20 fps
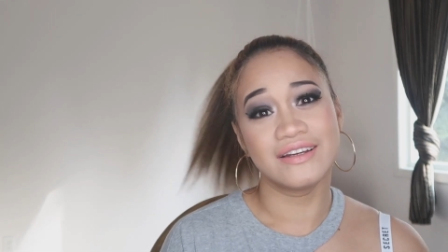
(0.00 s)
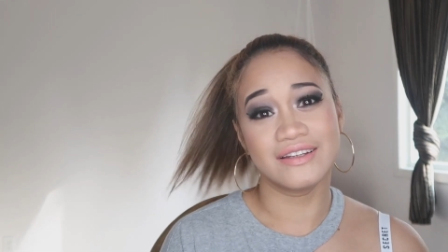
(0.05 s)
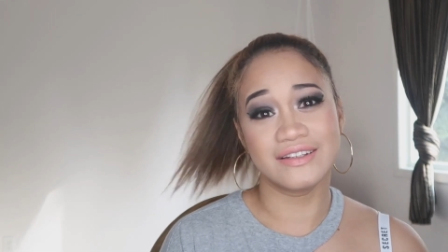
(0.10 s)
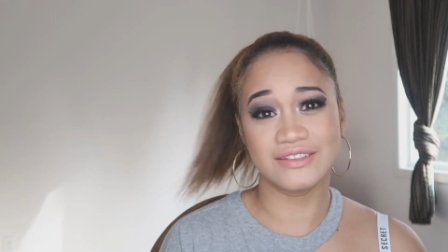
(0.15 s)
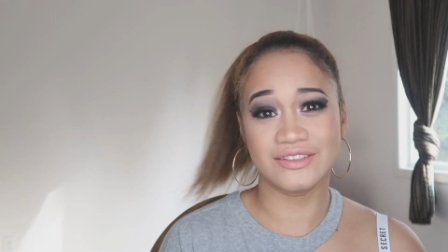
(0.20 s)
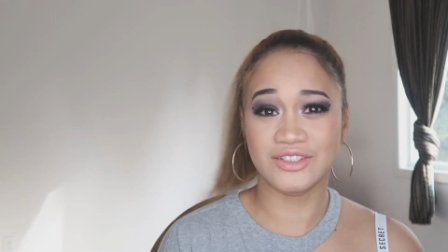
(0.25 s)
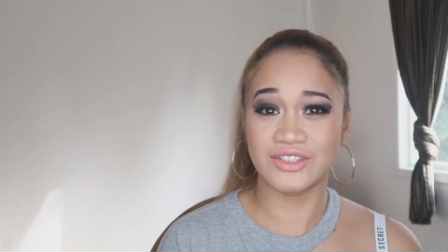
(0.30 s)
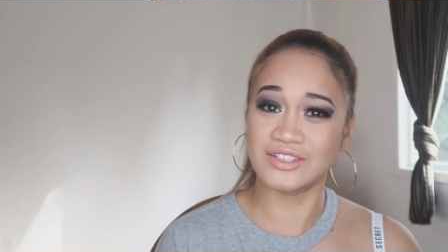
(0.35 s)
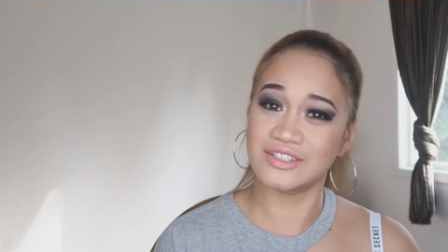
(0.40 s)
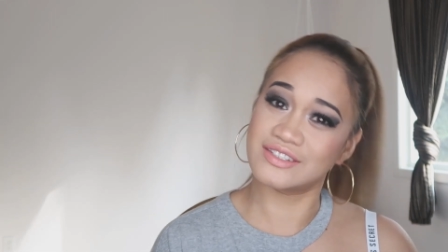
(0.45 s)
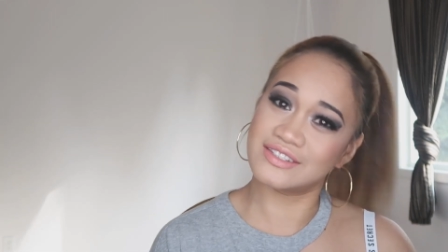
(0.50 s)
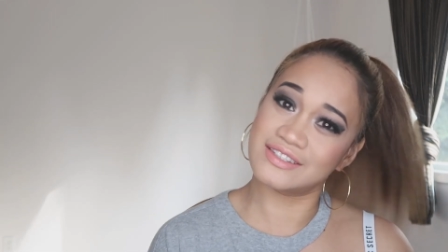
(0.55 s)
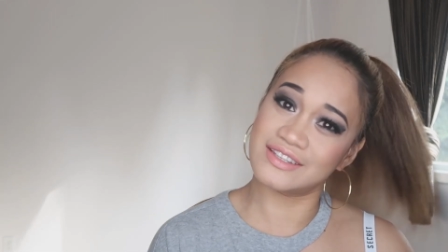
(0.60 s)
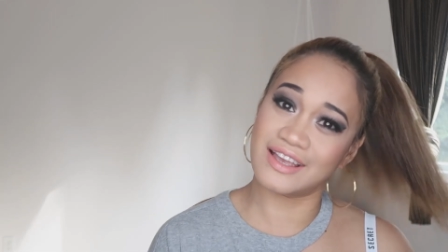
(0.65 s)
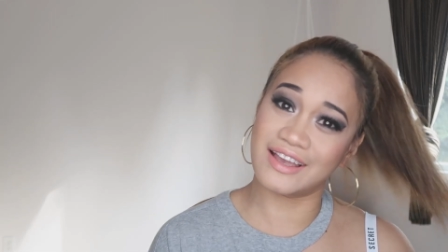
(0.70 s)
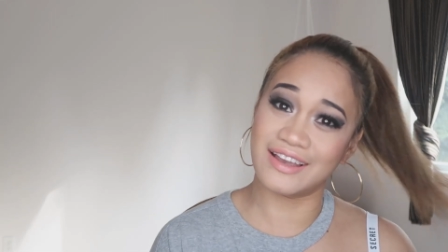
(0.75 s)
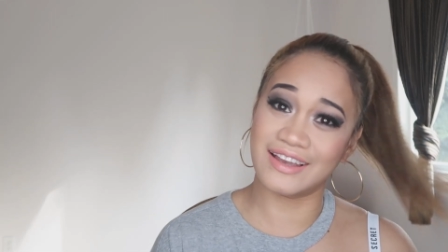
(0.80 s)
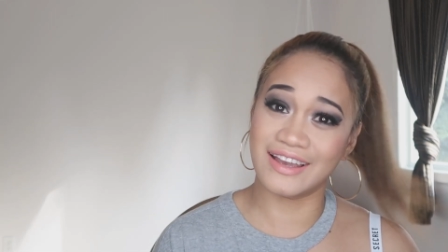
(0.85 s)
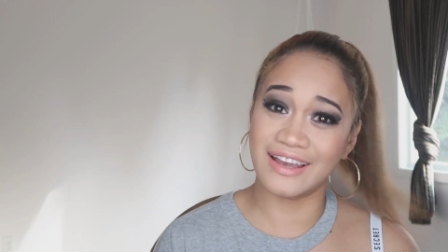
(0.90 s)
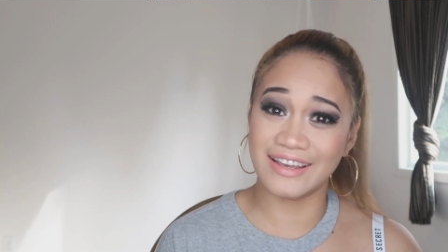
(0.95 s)
It's just,
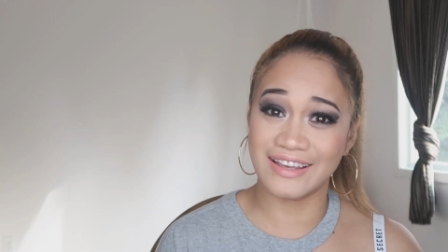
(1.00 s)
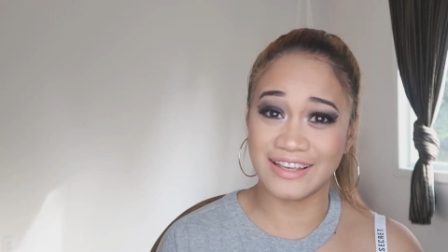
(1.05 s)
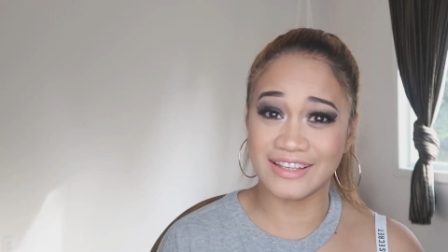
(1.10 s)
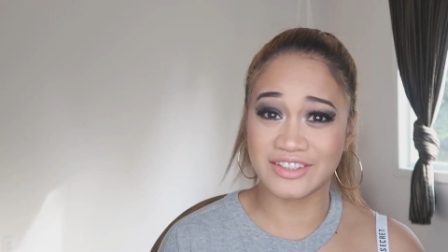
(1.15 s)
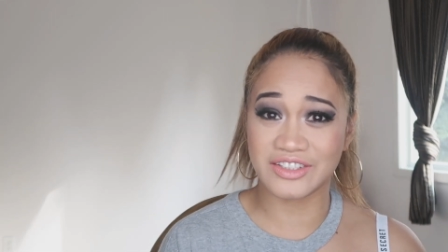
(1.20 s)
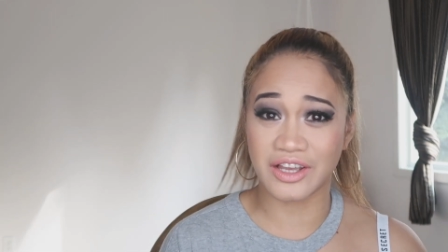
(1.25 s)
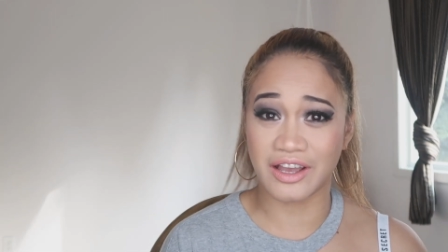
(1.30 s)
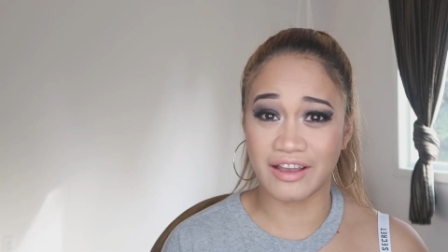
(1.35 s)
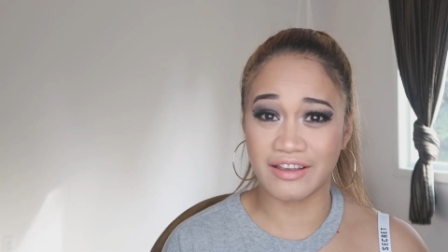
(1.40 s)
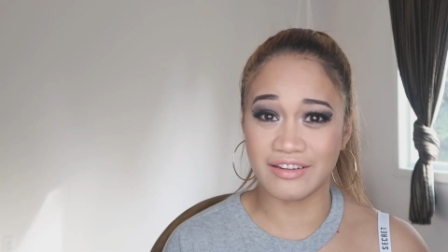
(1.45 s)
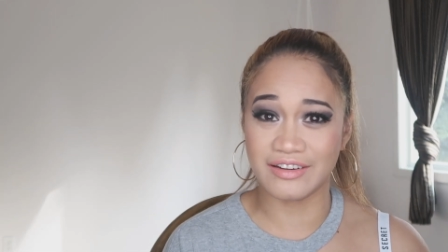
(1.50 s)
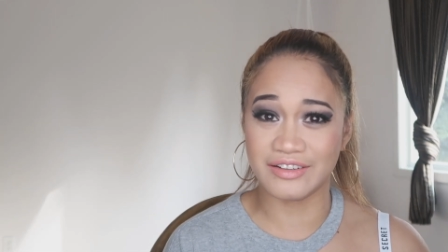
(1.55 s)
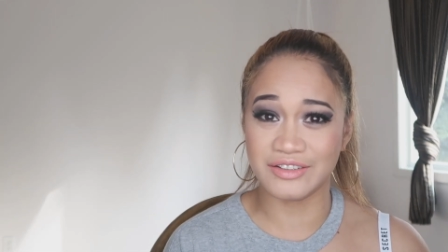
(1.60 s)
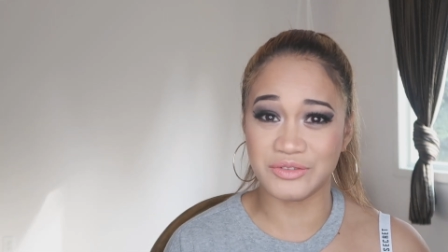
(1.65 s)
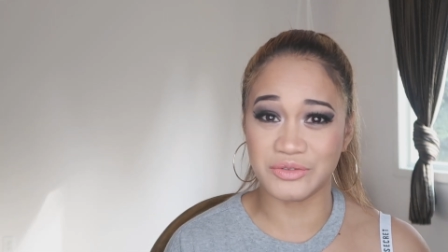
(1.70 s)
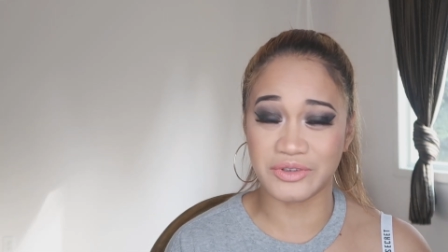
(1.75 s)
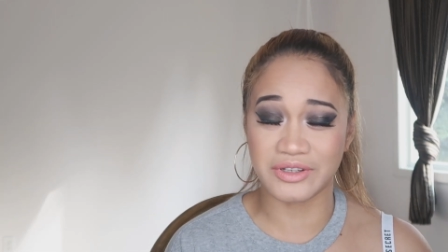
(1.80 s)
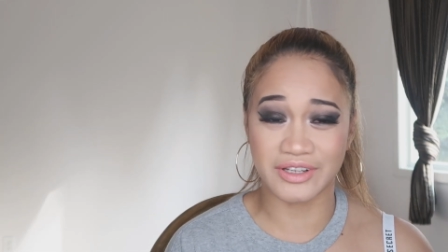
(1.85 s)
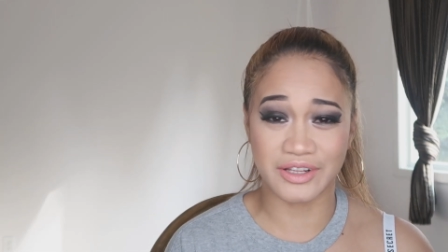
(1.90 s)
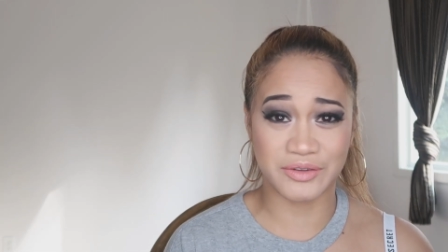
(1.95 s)
I get
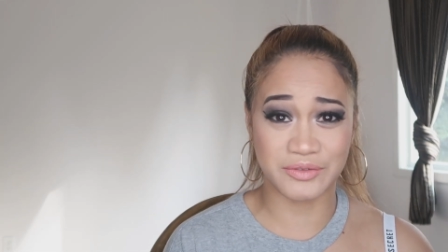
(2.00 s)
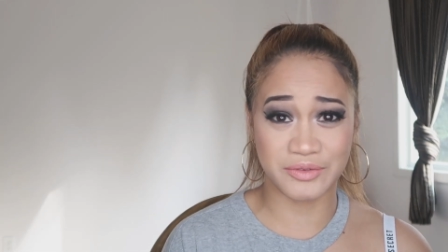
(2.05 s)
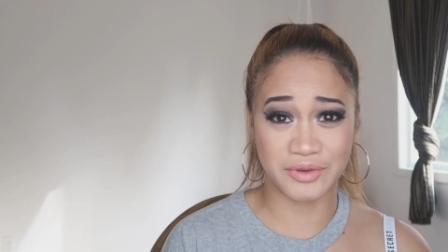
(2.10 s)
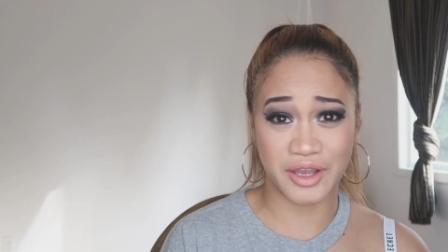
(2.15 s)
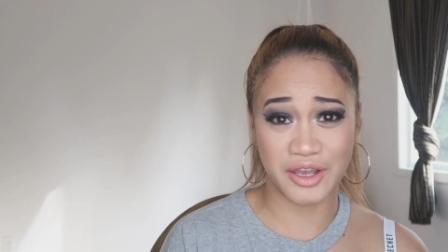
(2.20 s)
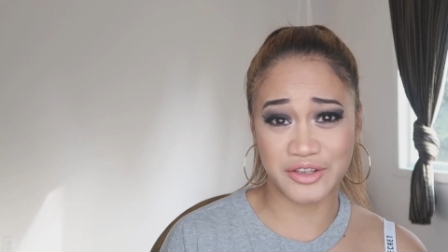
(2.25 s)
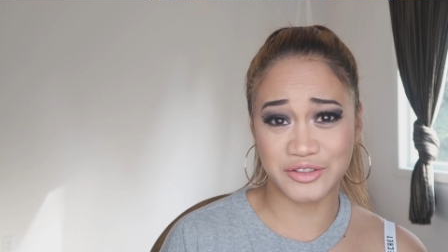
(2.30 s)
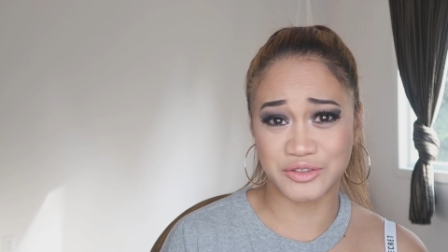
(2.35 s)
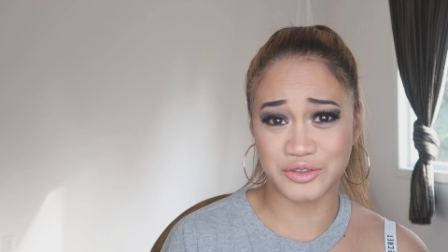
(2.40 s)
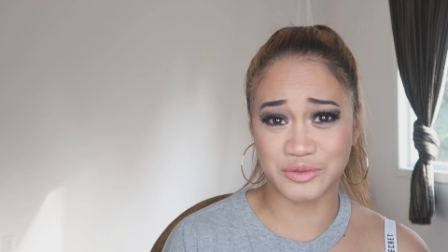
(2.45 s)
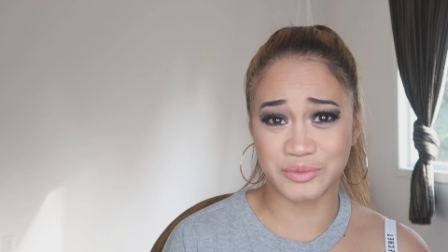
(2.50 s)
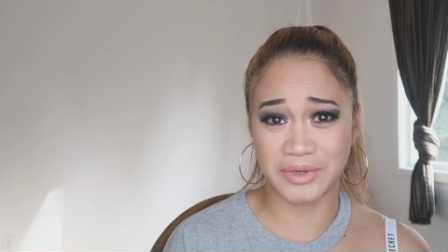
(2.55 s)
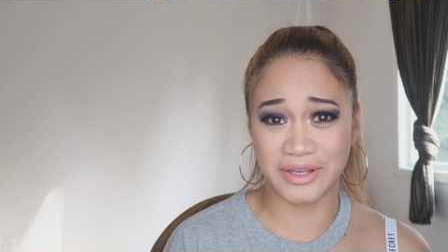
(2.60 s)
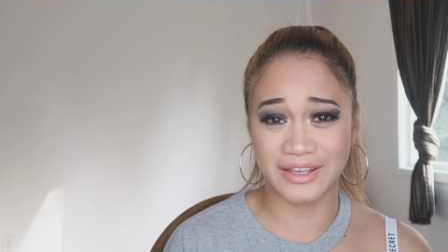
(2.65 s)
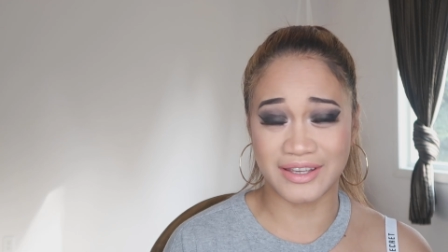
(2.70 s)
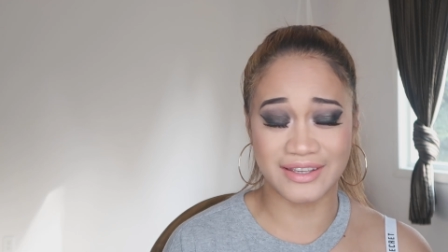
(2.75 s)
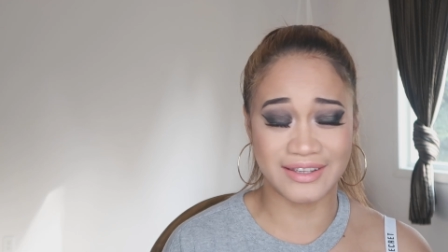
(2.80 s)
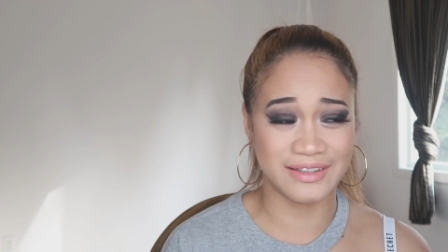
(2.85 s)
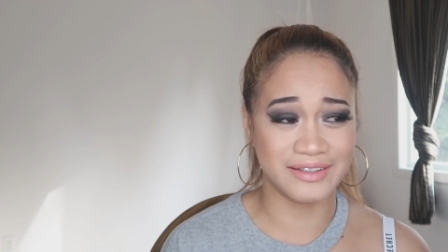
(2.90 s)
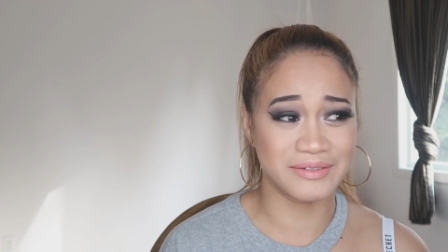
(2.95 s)
tired when I'm, I do
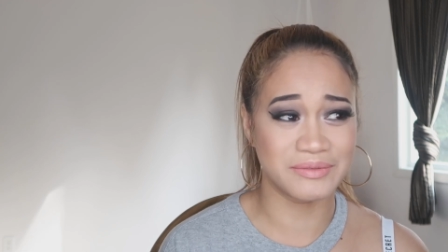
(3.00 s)
my,